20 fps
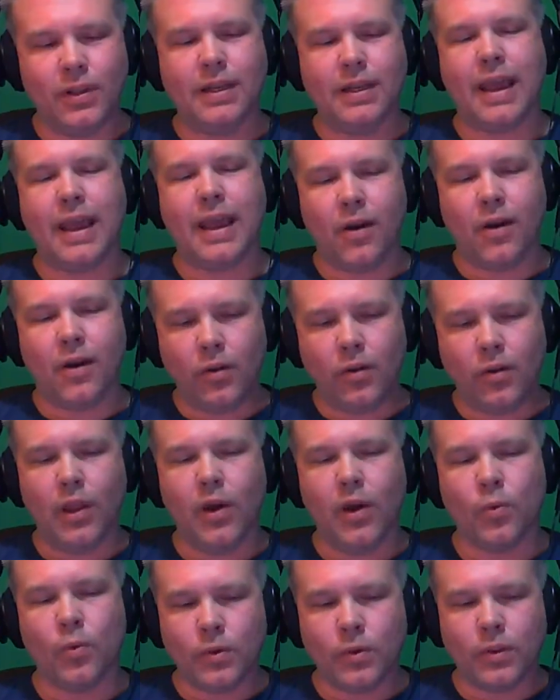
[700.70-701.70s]
now
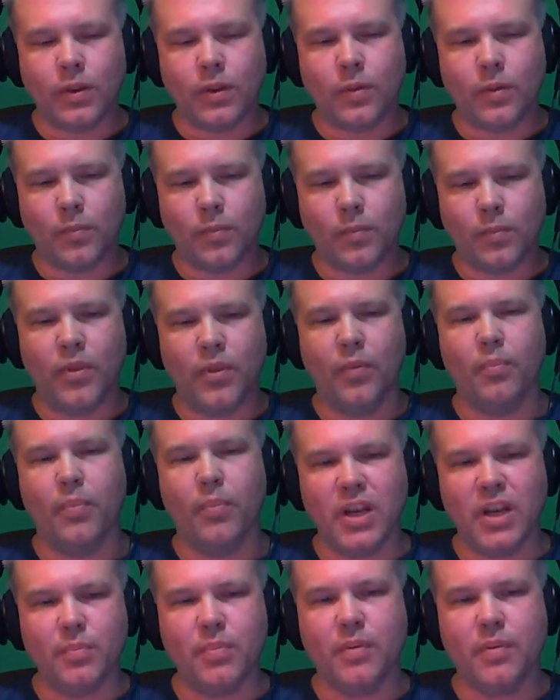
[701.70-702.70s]
lowered the
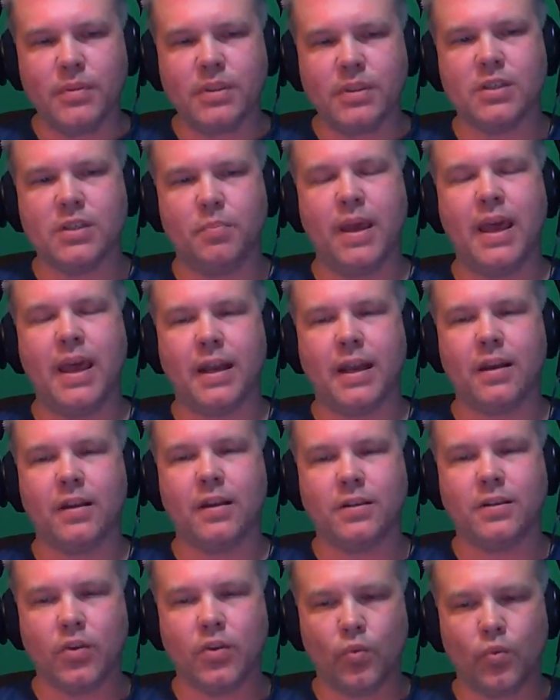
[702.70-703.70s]
minimum spec
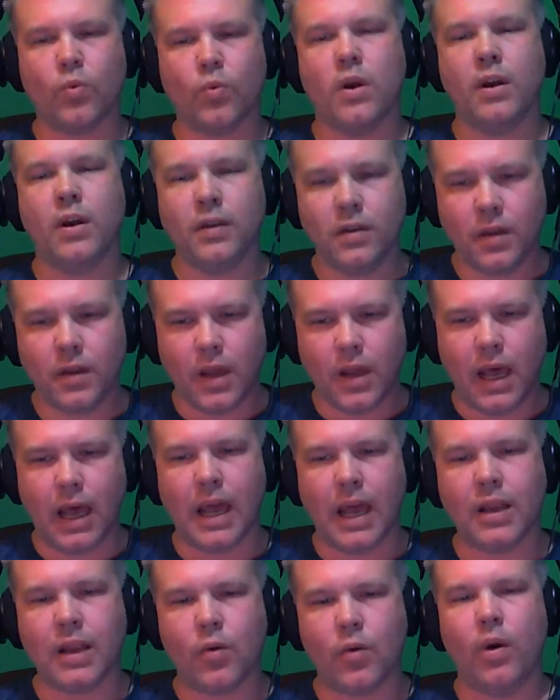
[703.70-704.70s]
to run
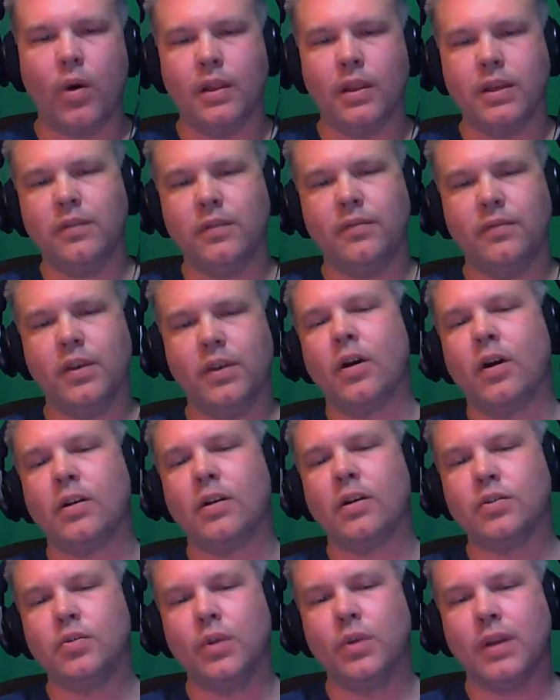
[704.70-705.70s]
high quality
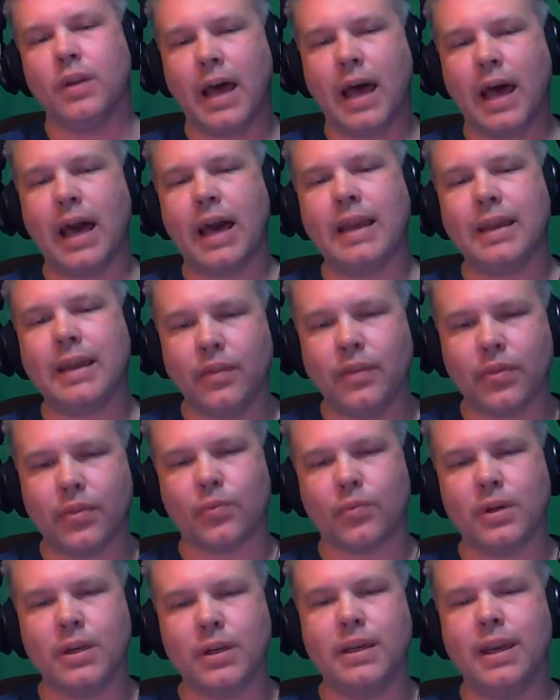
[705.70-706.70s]
VR to an
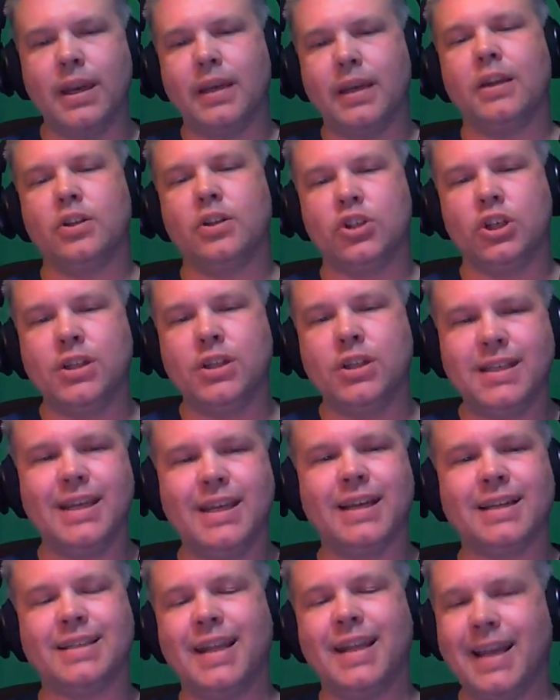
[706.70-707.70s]
i3 and a
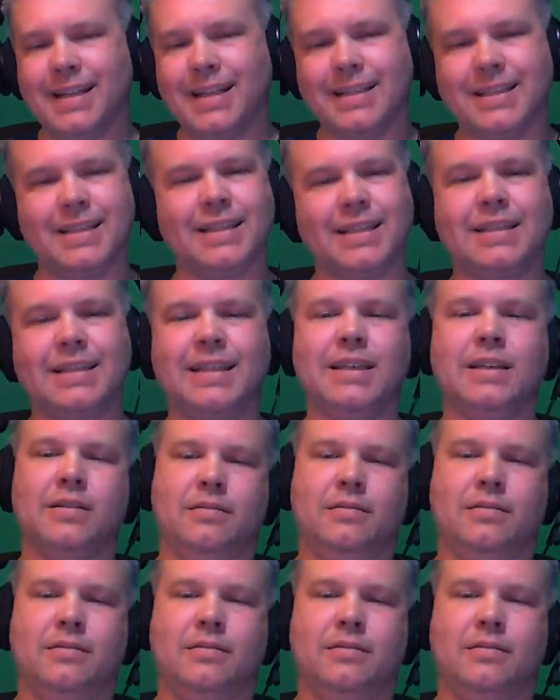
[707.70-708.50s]
GTX 960.